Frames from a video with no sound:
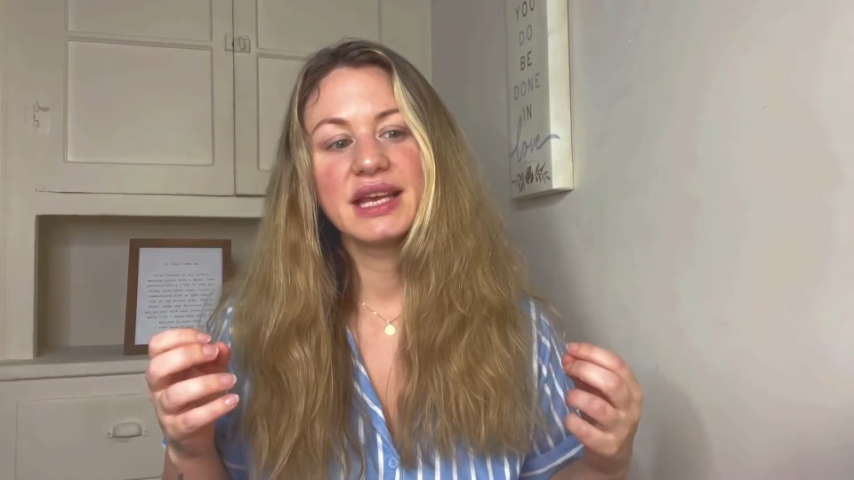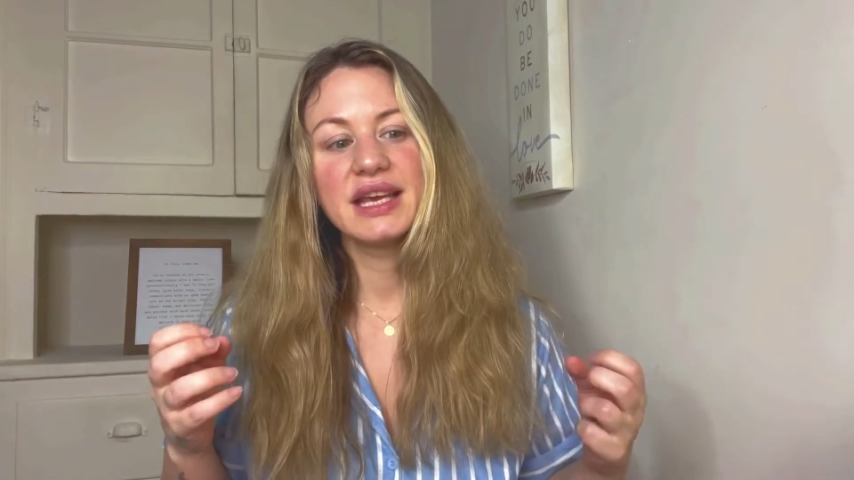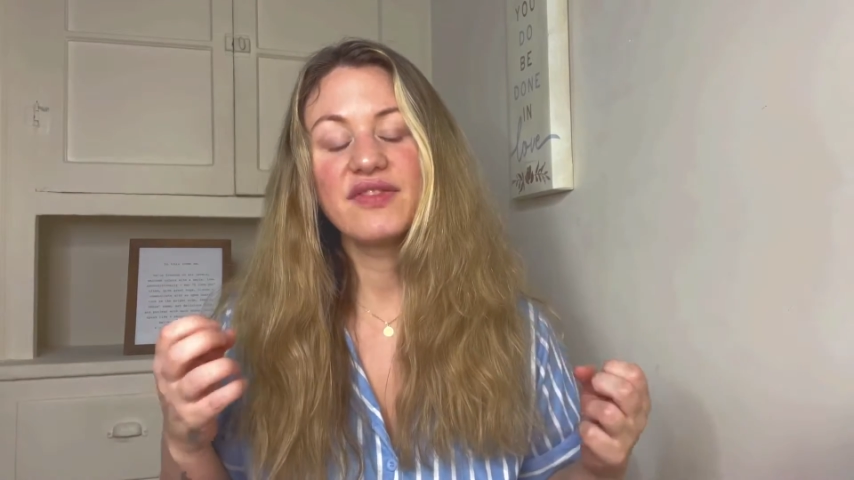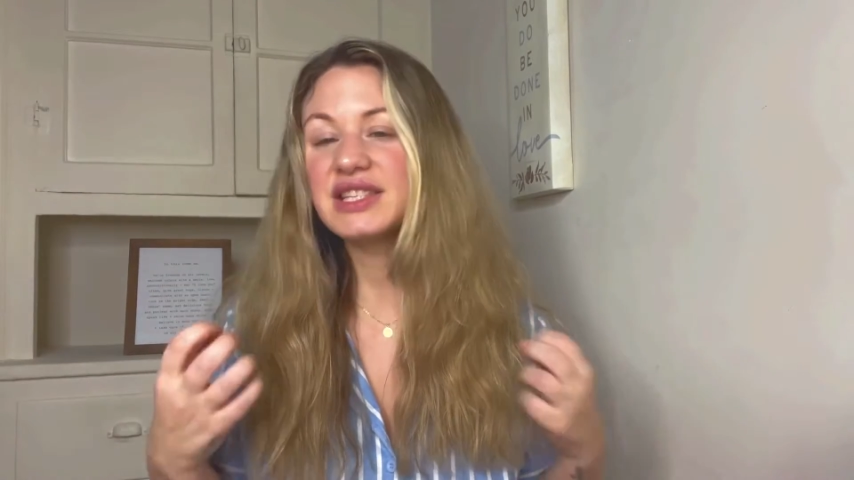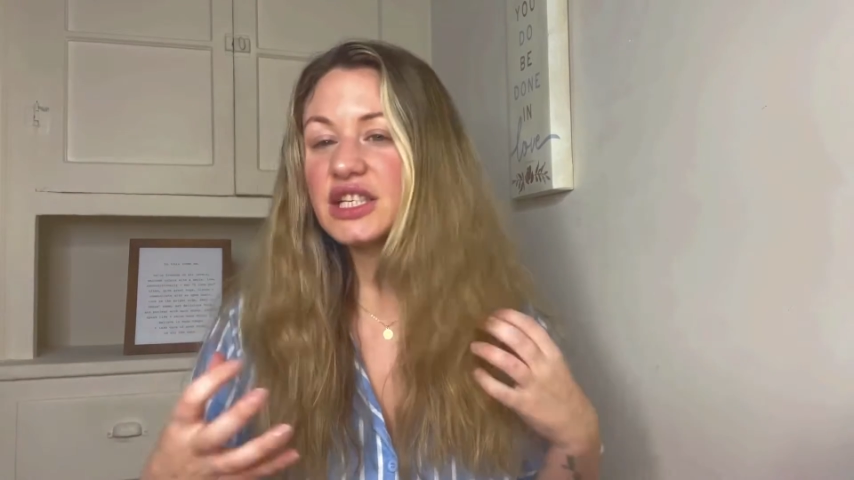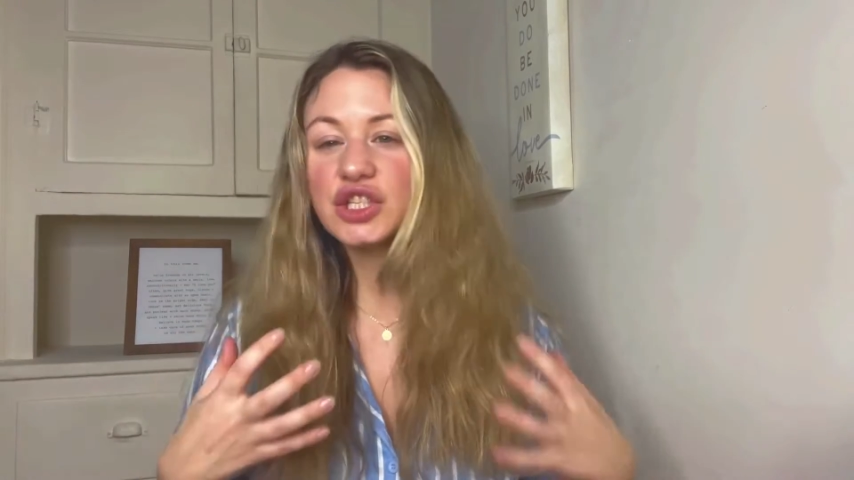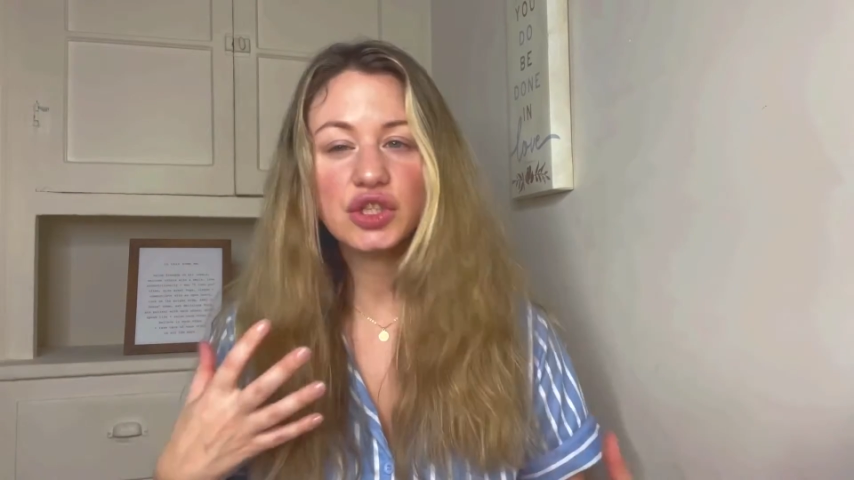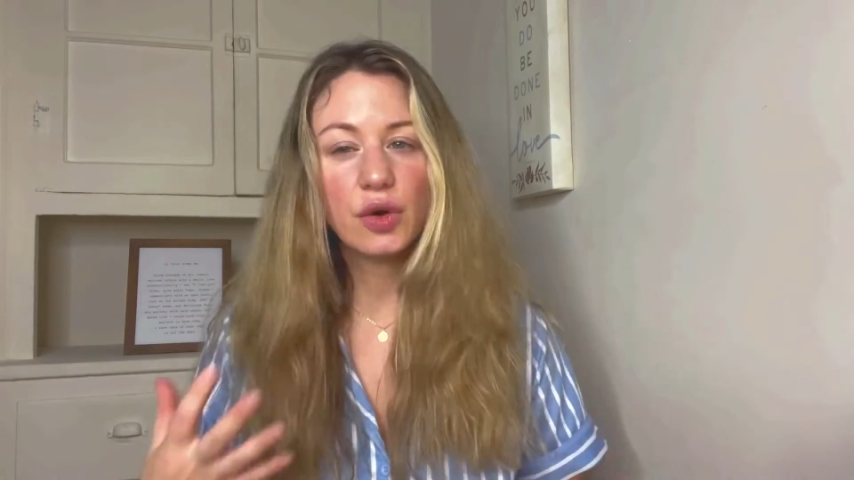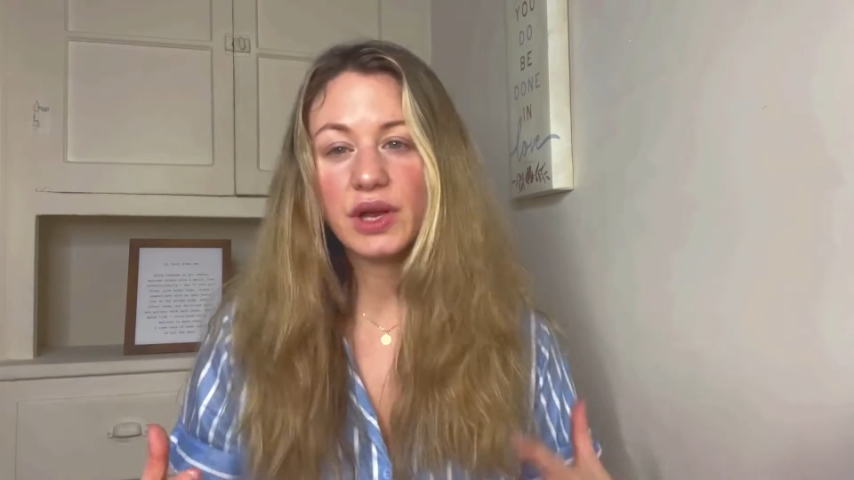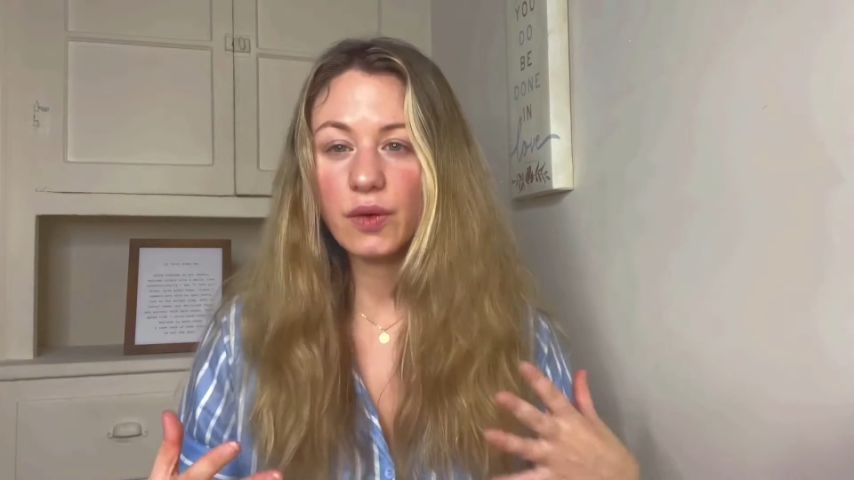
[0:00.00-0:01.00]
if it's like
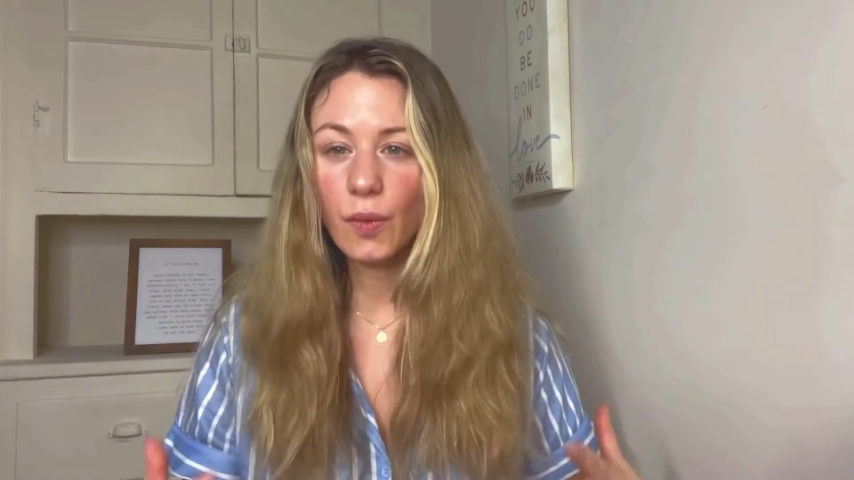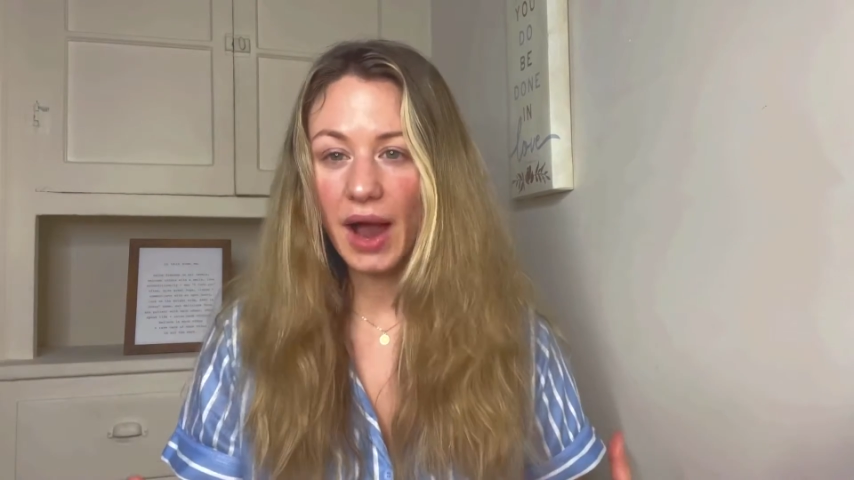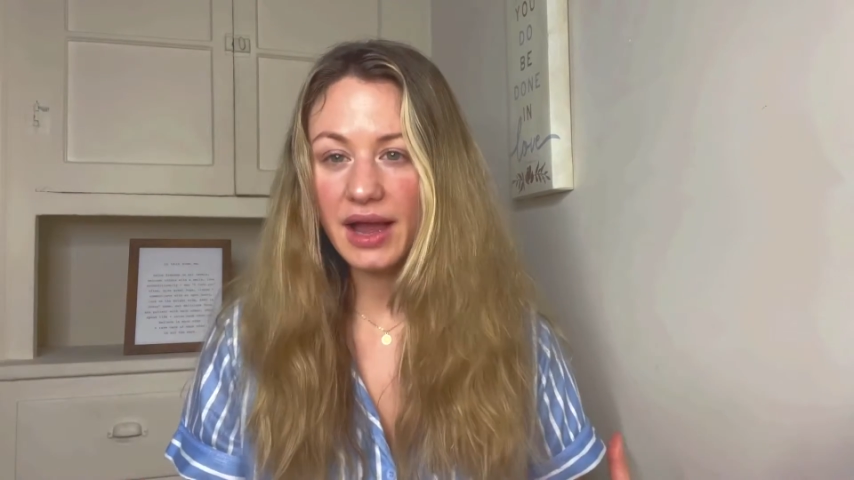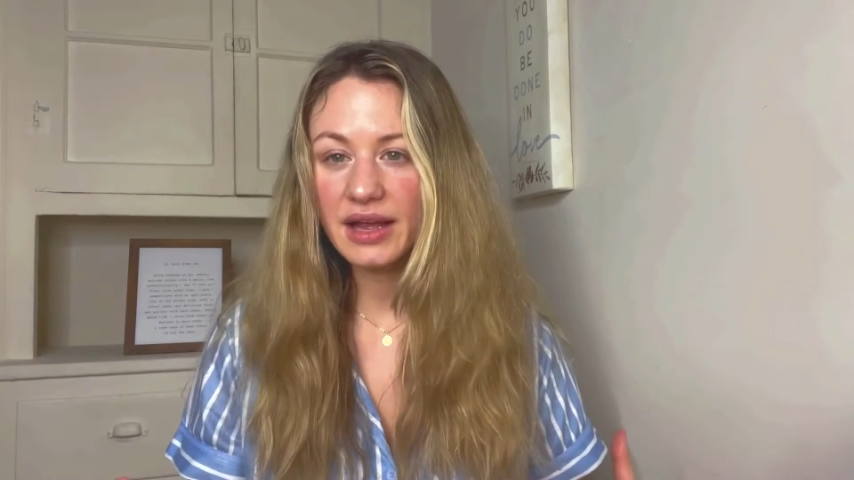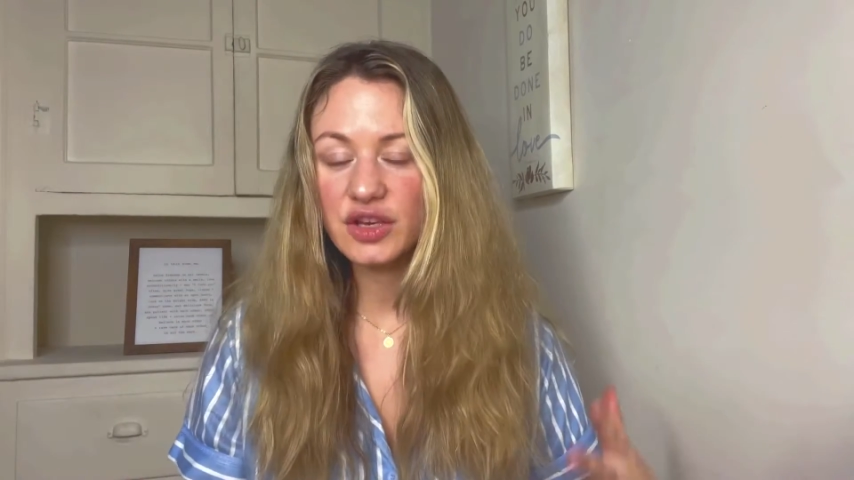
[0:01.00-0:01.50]
soaking wet